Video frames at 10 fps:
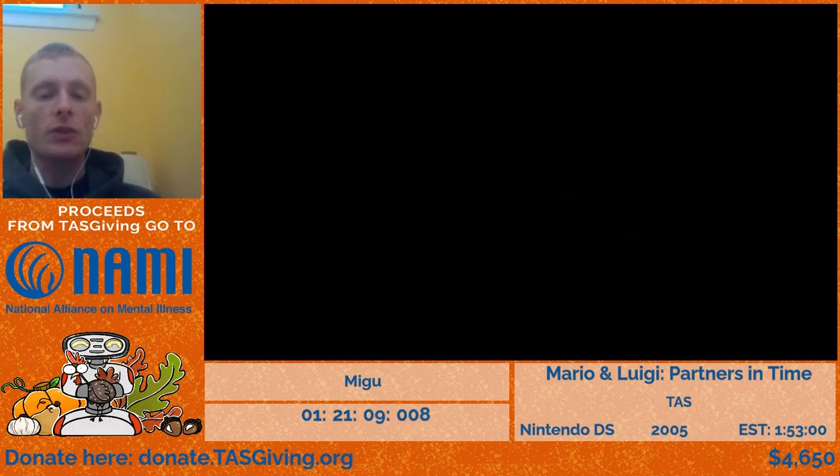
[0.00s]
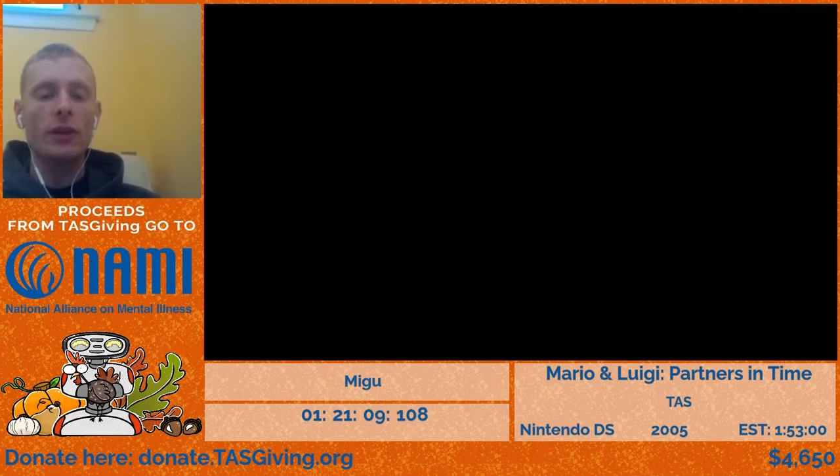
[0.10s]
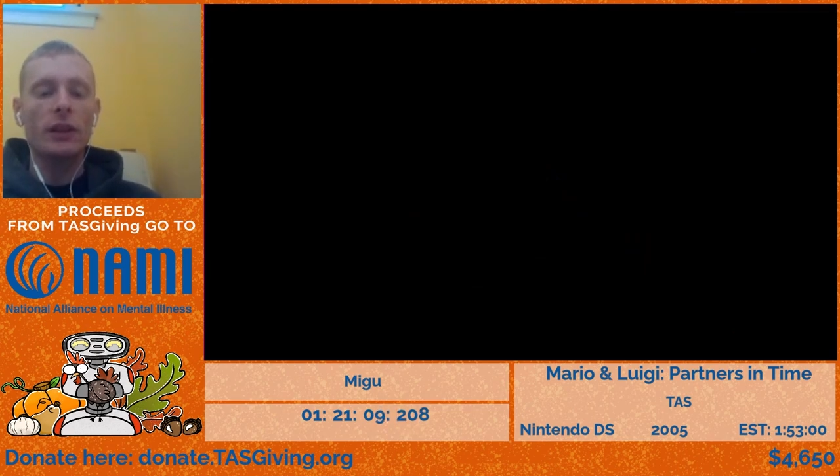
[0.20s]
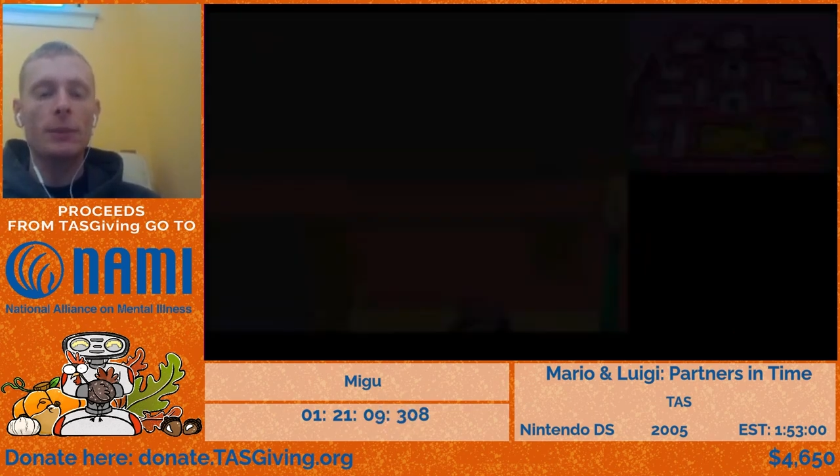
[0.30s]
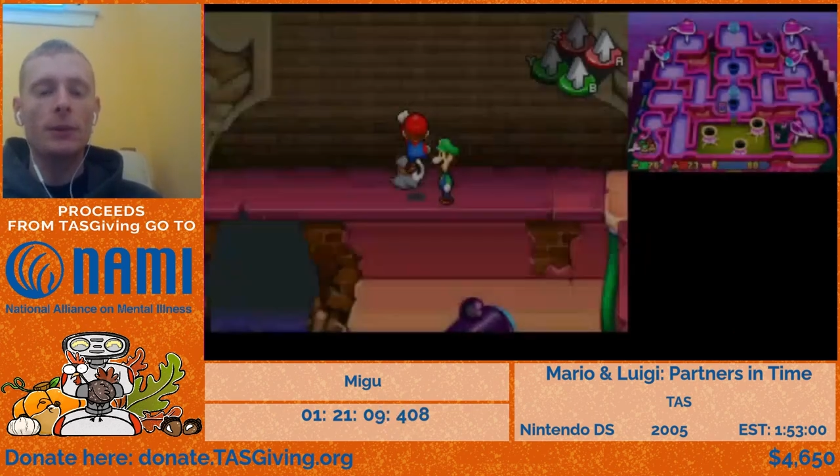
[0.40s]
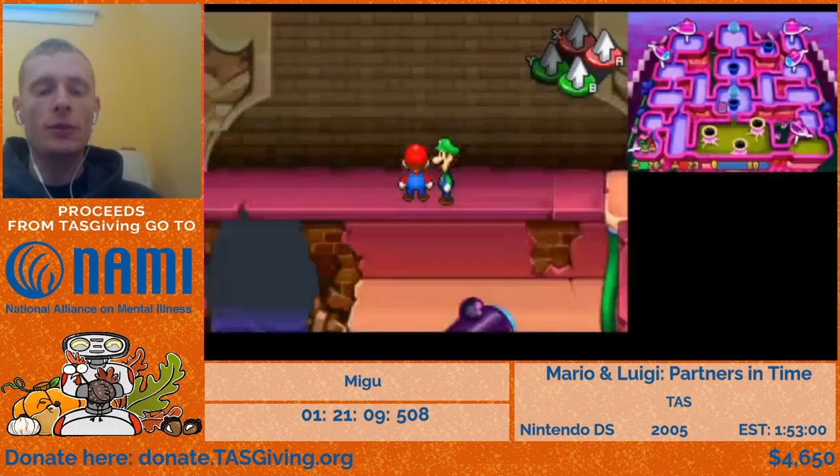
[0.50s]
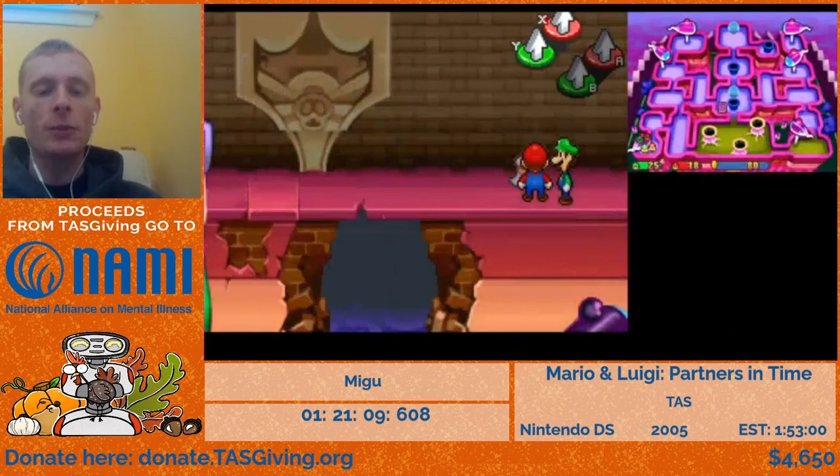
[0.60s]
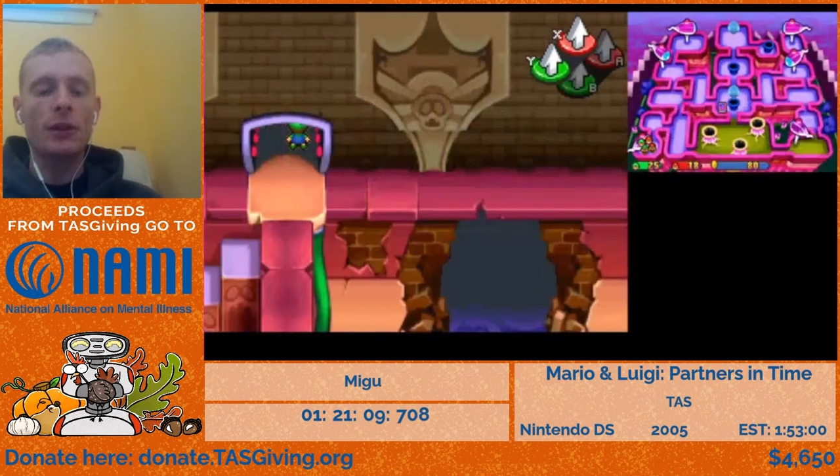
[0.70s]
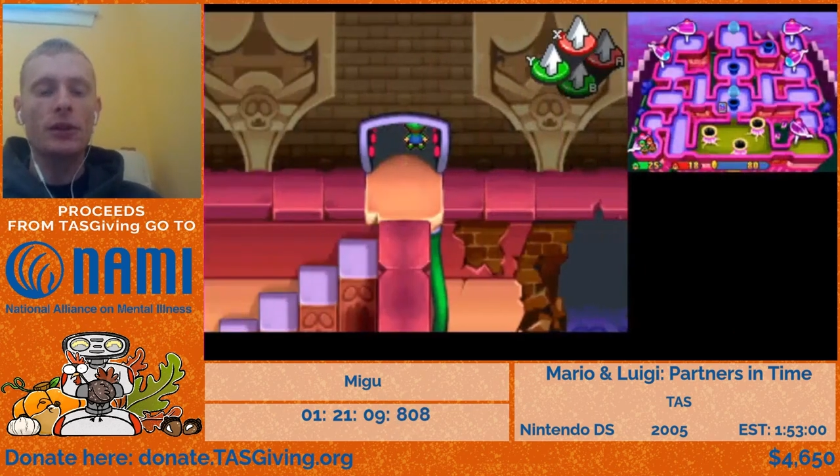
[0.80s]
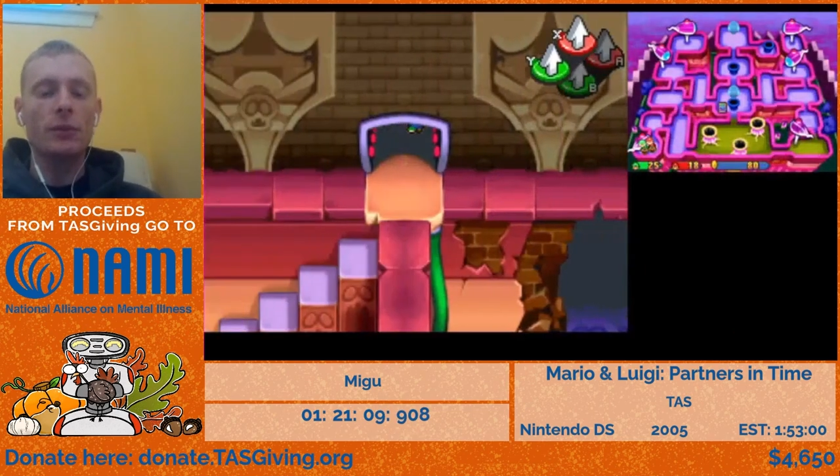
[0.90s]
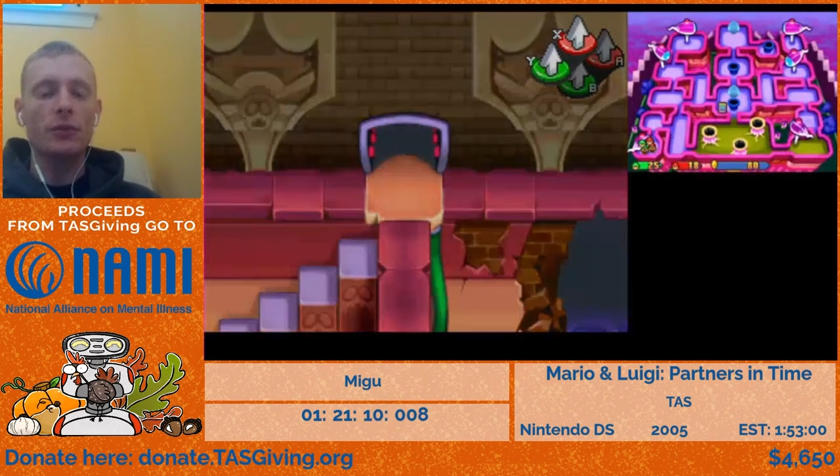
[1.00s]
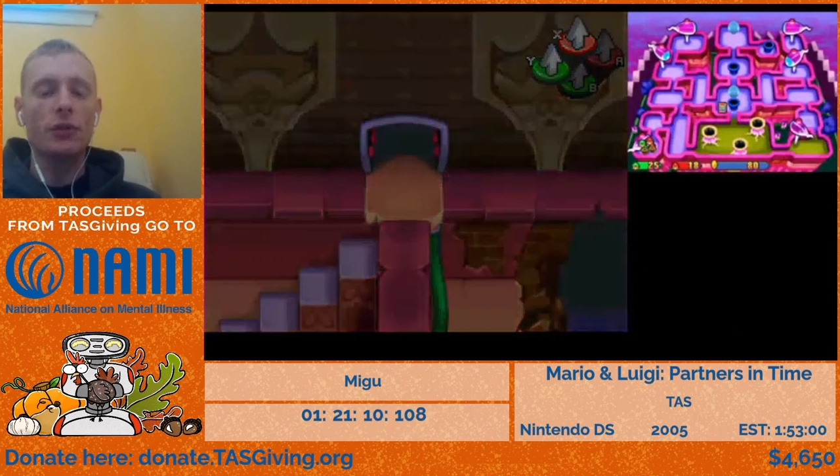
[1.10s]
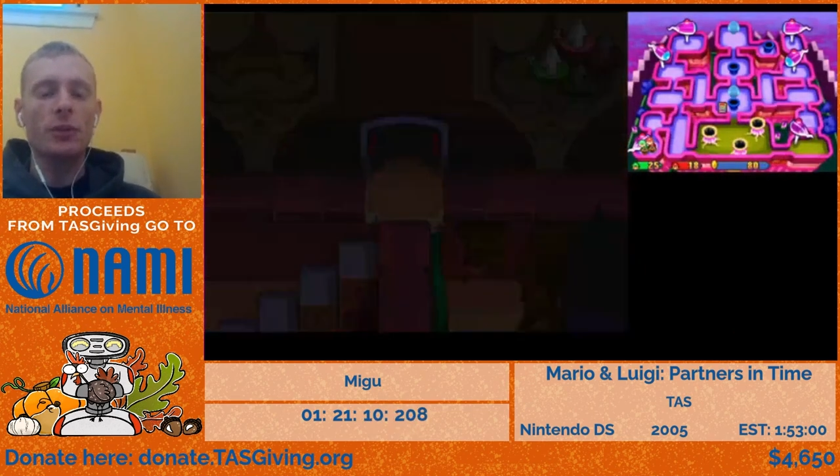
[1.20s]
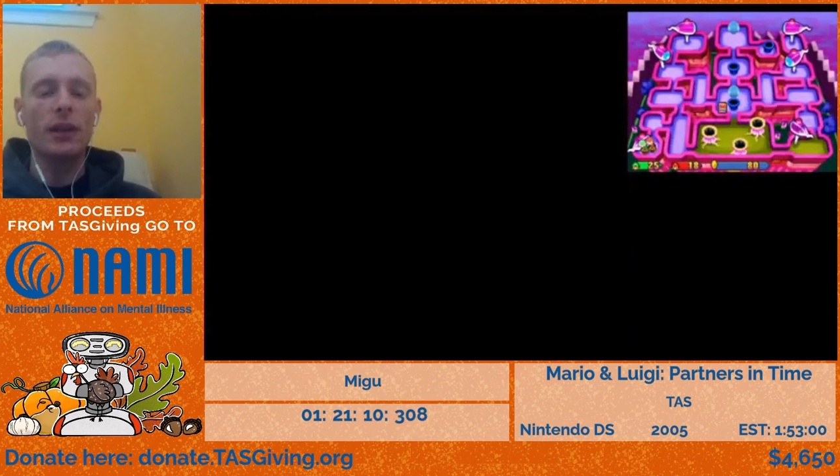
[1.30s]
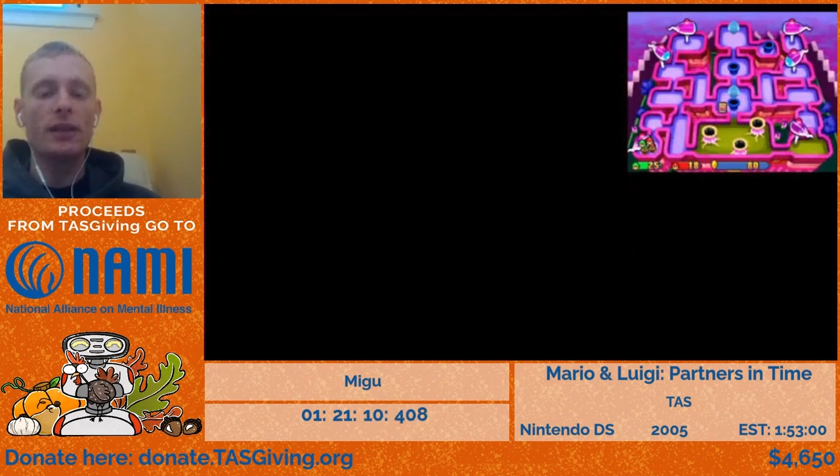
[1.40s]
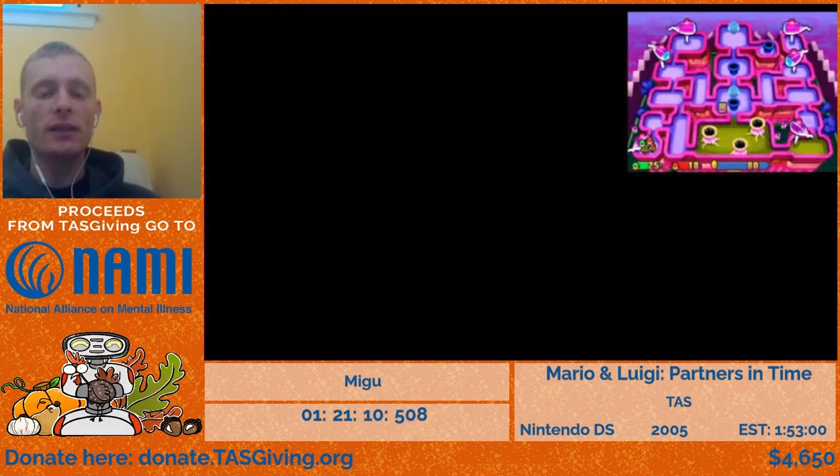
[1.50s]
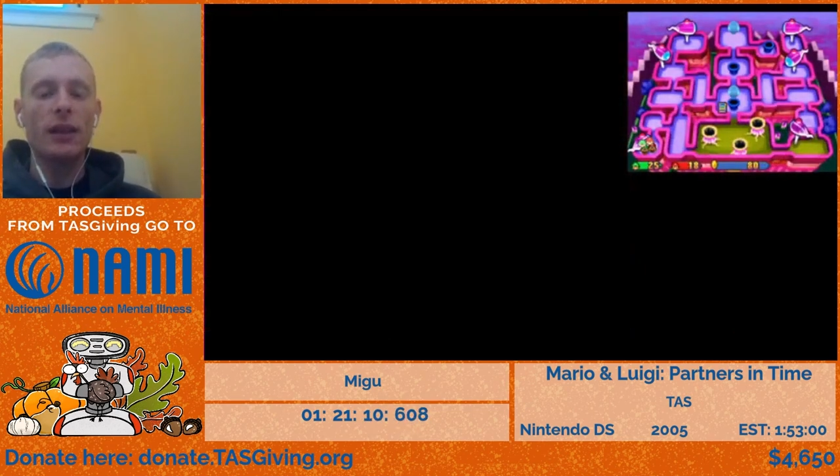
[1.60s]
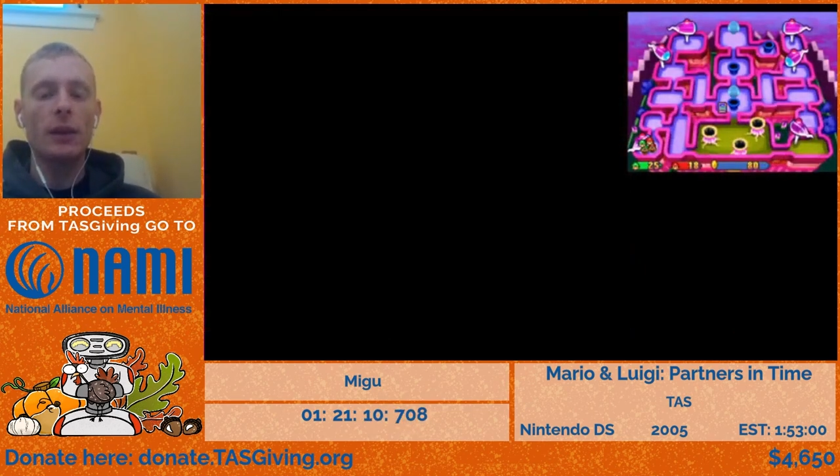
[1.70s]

still got the bonus experience from Shroob Rex,